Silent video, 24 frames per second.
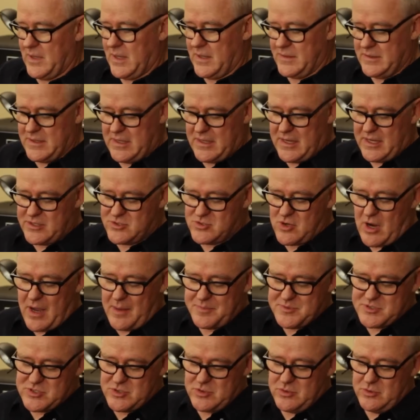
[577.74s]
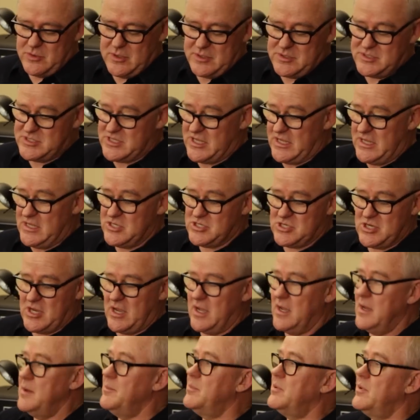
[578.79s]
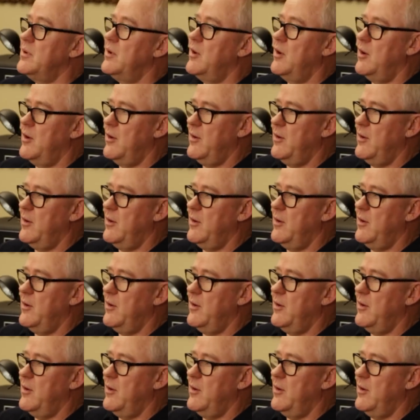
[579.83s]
then I dropped to a D shape, and